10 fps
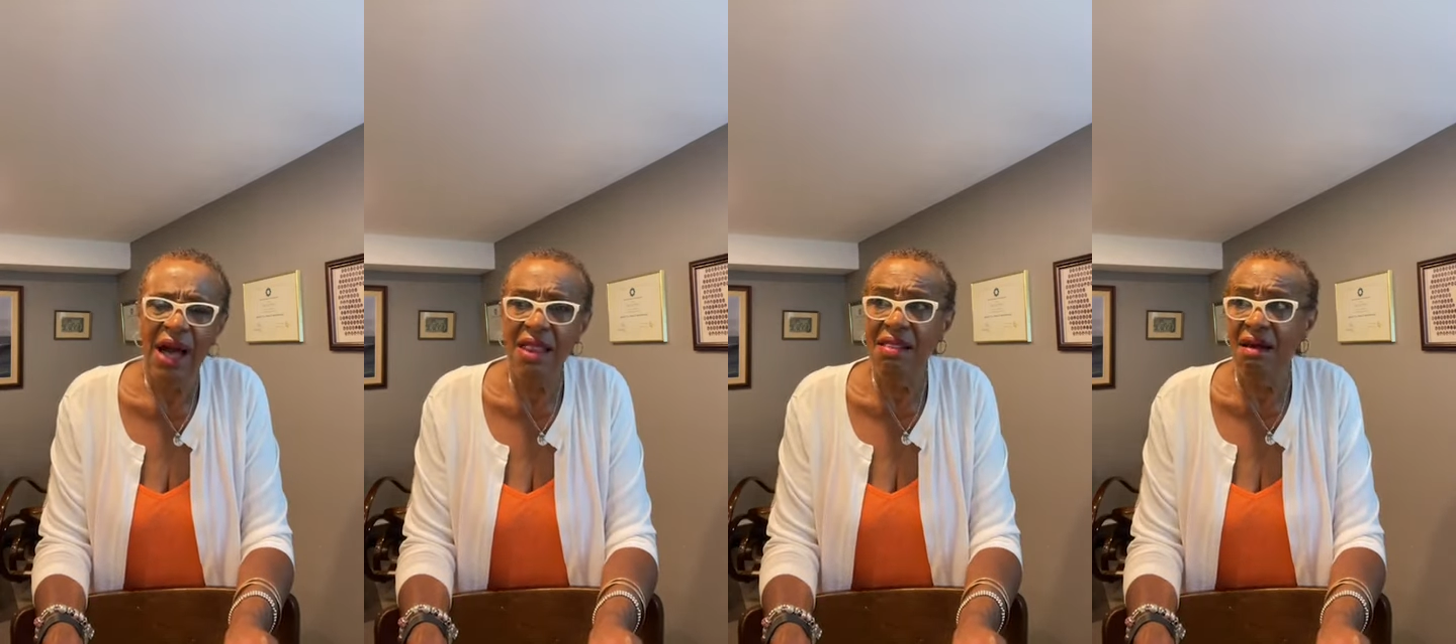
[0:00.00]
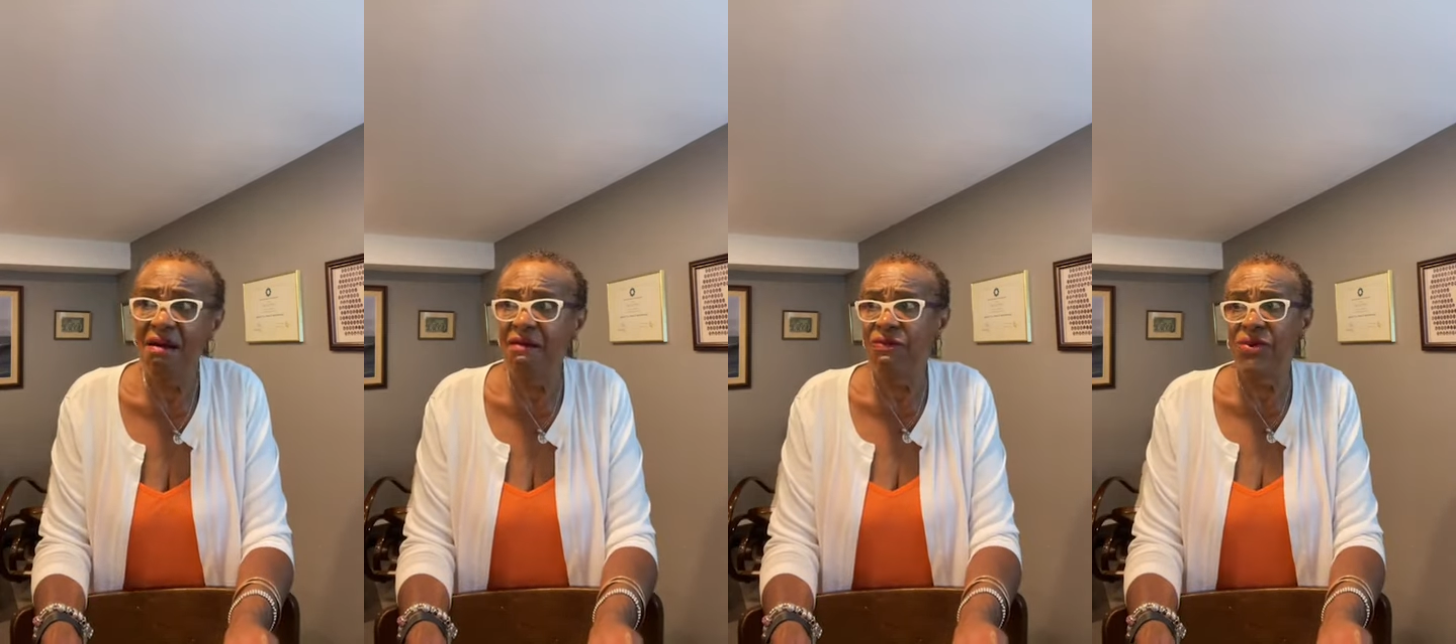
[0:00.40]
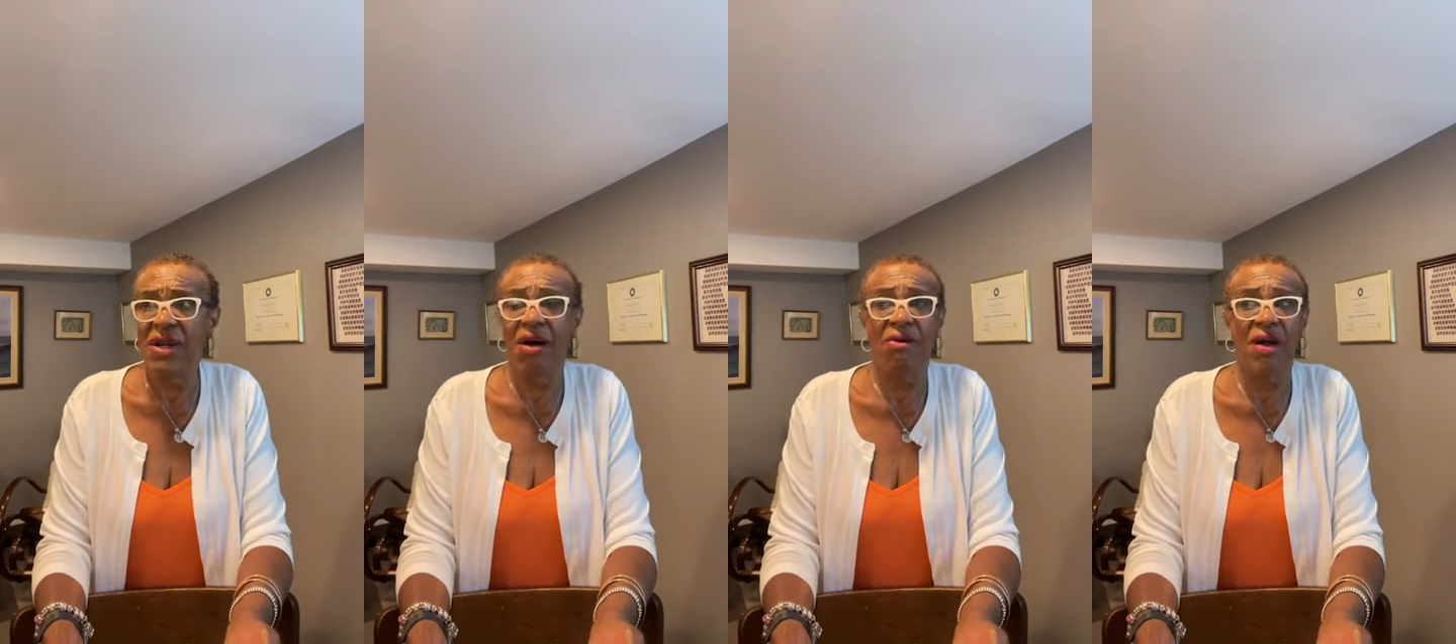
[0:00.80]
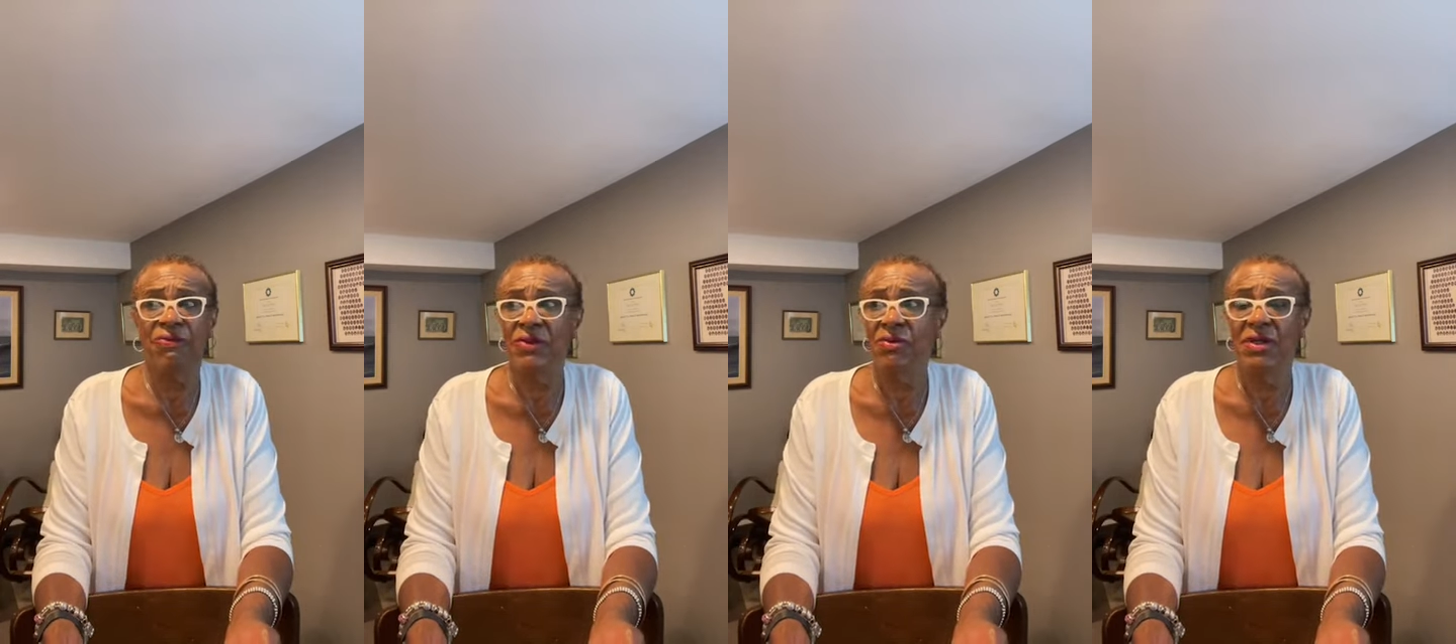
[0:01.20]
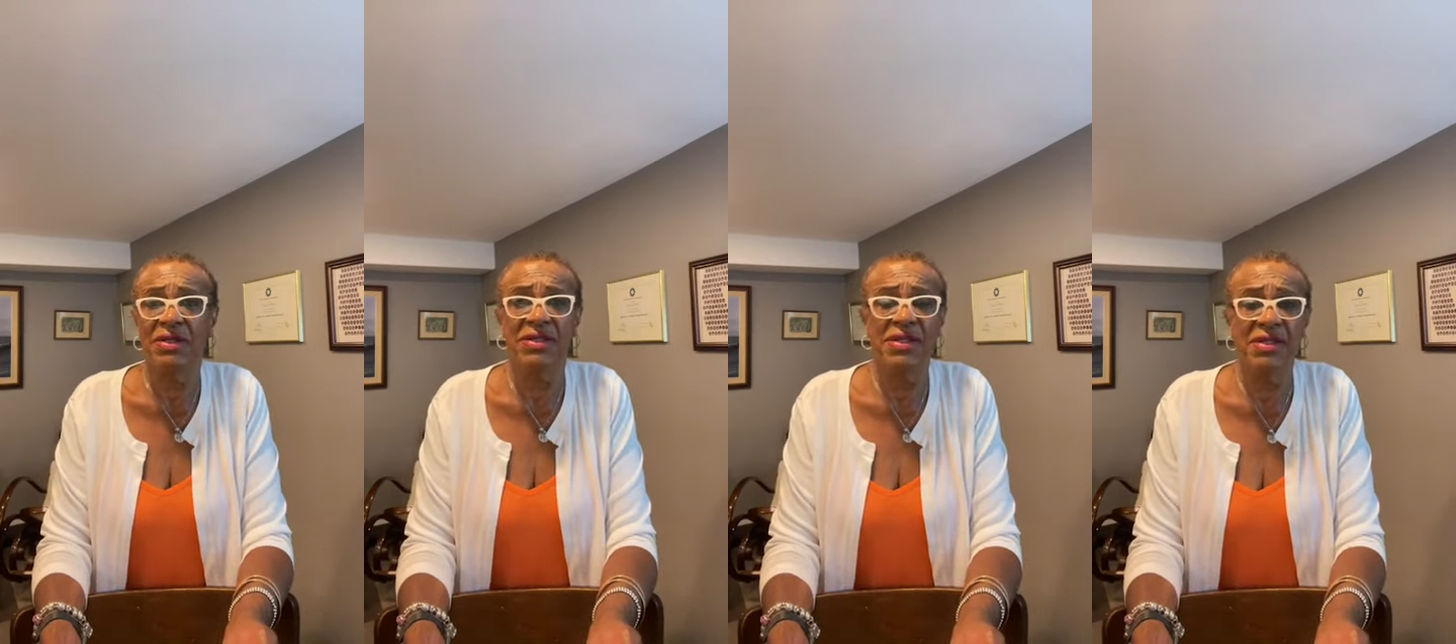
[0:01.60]
I love when, how I feel
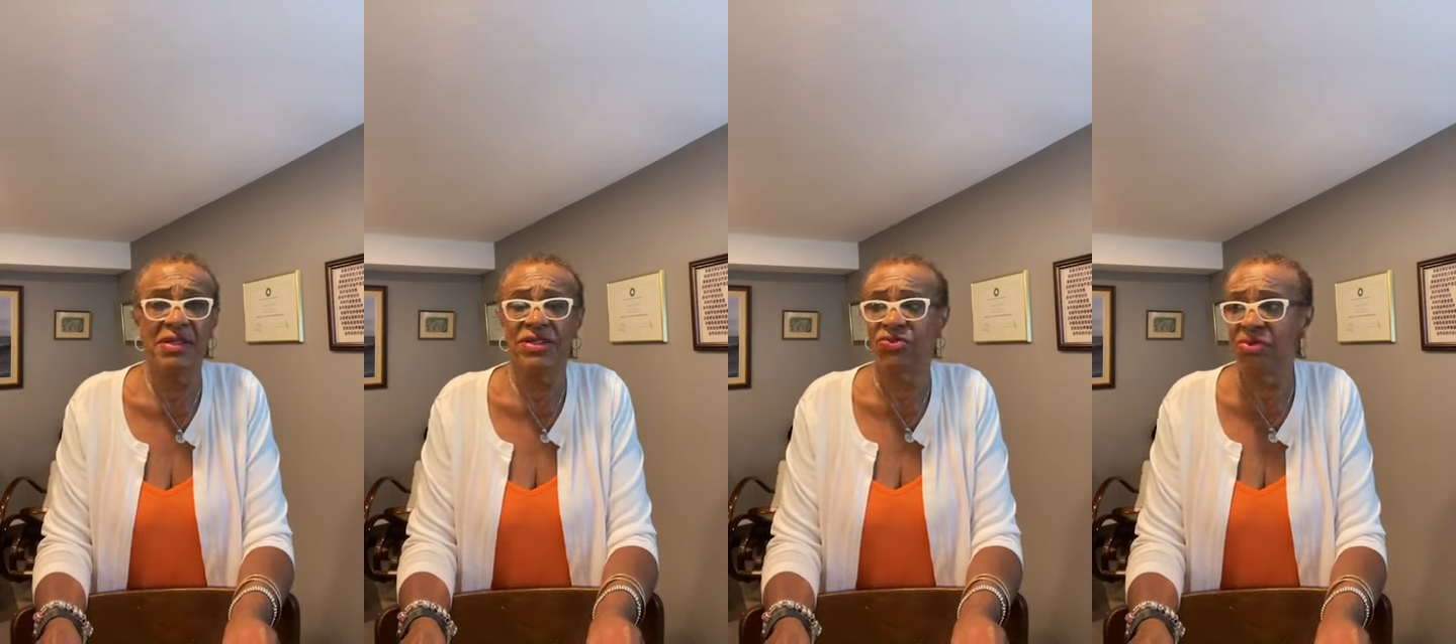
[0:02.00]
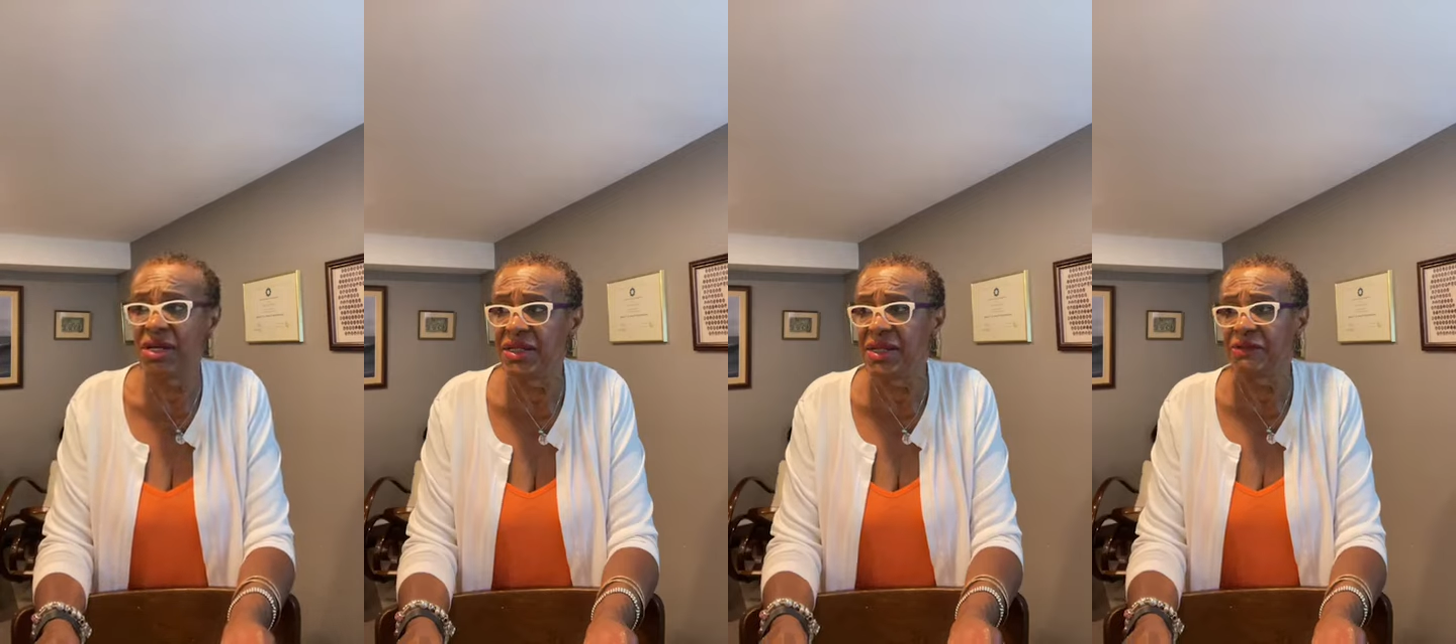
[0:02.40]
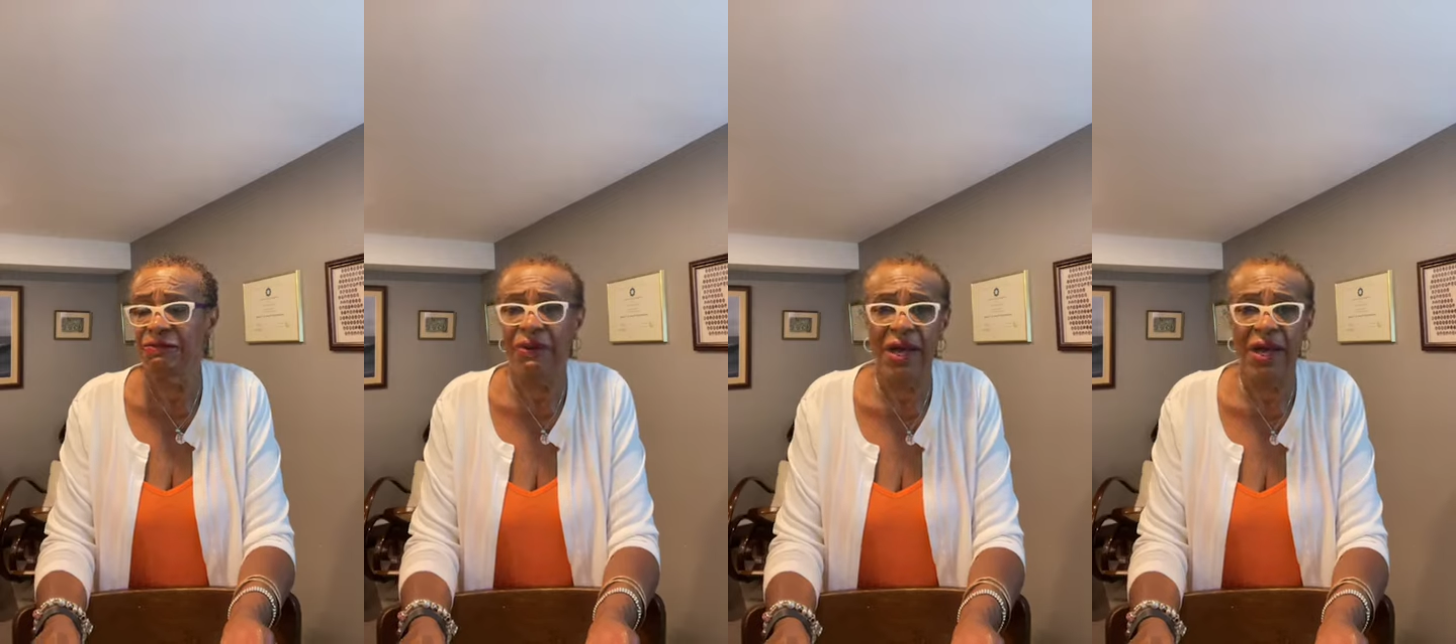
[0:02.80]
when dinner is ready at